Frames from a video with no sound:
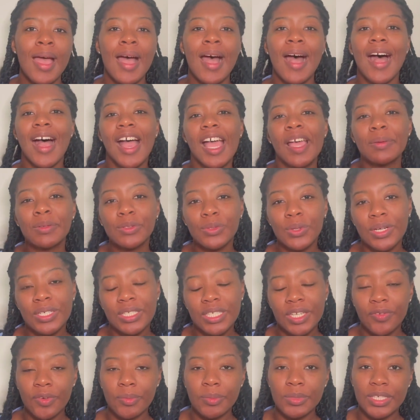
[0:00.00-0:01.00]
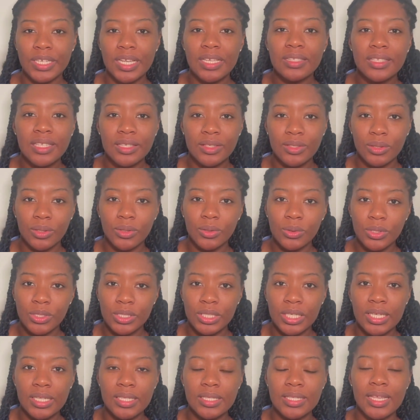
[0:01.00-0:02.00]
I'm Georgie from GSD
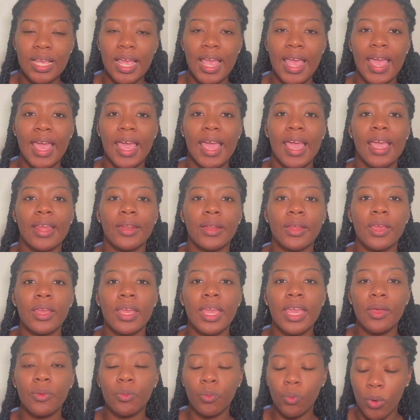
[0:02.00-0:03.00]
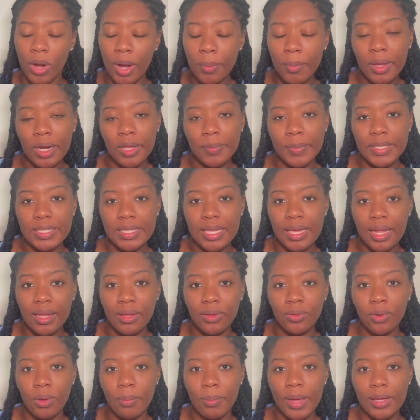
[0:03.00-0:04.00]
Solutions, and what I'm going to be
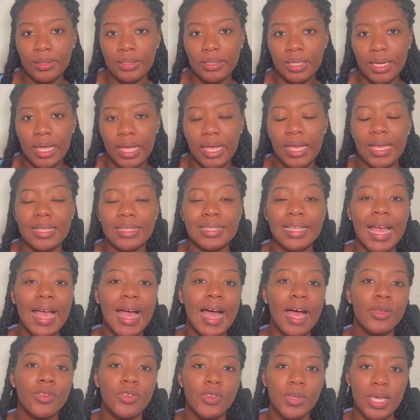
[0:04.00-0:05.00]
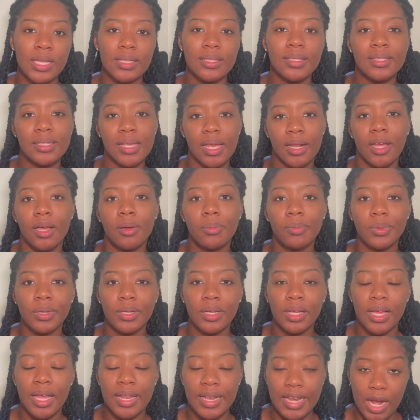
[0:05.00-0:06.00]
telling you about today is how you can set up
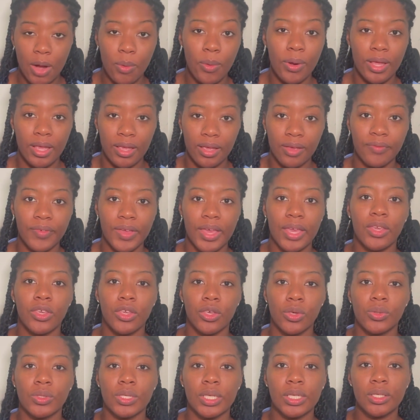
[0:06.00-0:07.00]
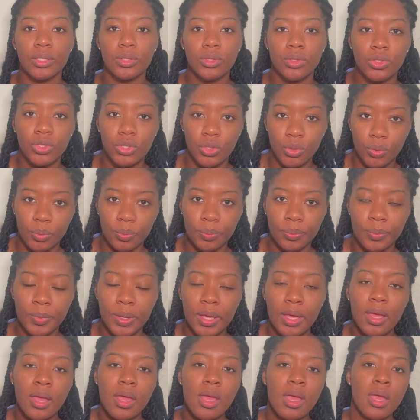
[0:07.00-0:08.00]
a networking event using Zoom.
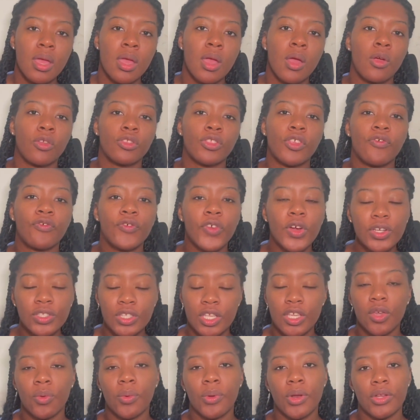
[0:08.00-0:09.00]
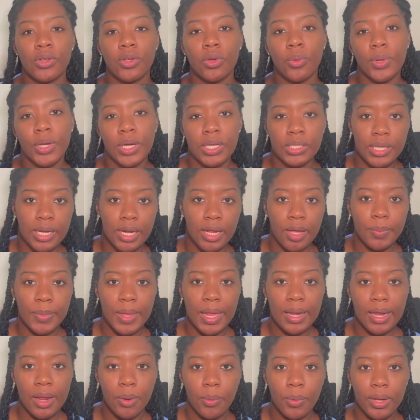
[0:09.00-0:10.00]
The first thing you want to do when you're setting up
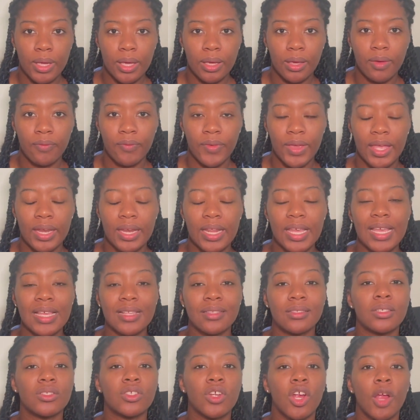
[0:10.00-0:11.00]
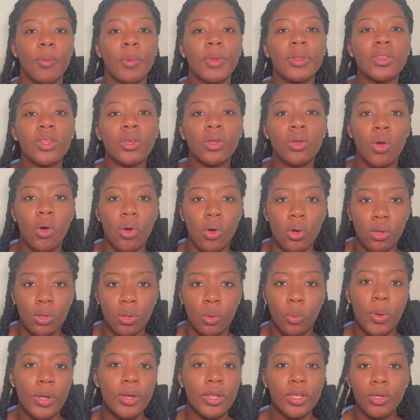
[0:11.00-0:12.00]
that networking event is determine the goal.
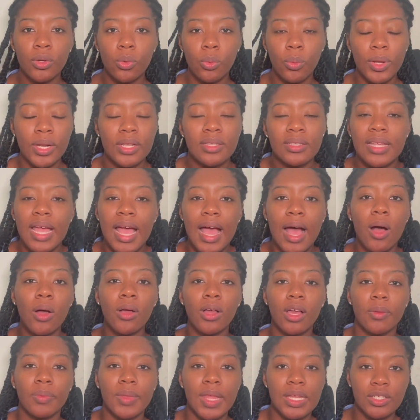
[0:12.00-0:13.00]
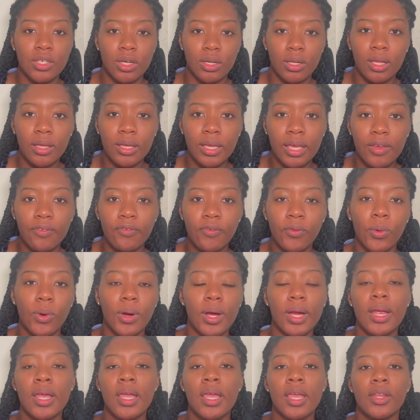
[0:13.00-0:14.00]
What is the outcome that you're looking
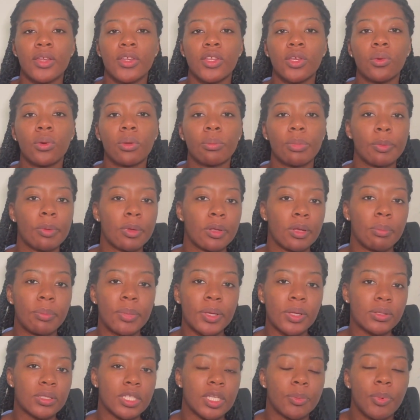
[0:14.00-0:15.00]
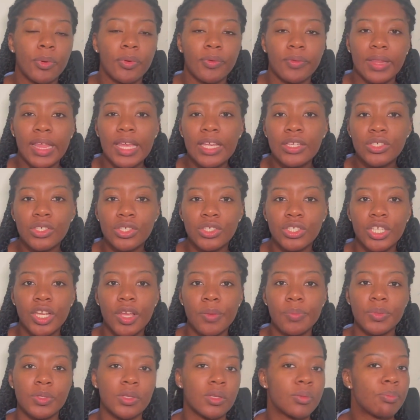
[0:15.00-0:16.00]
for? Do you want people to build deeper
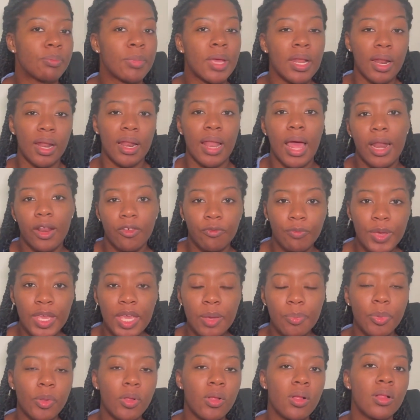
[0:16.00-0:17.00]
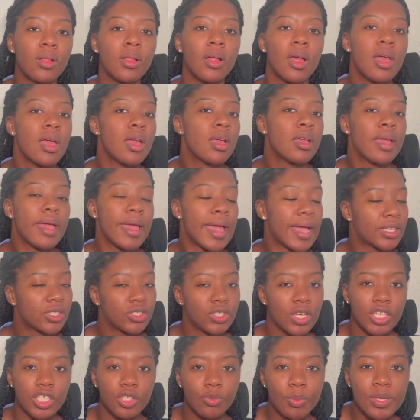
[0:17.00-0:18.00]
relationships, meet a lot of people,
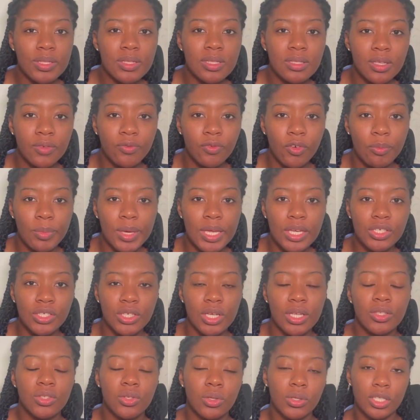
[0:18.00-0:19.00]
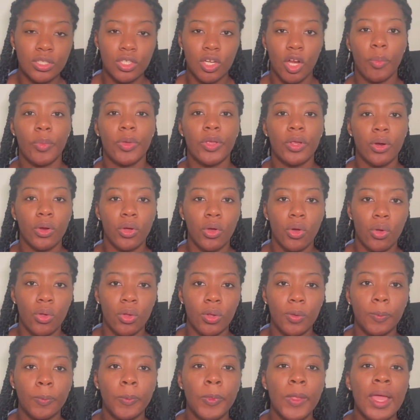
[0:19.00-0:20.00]
exchange business information? So determine your
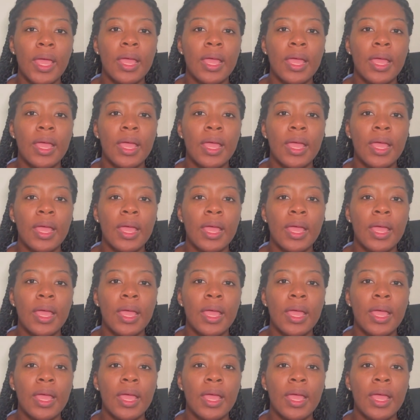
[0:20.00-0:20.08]
goal.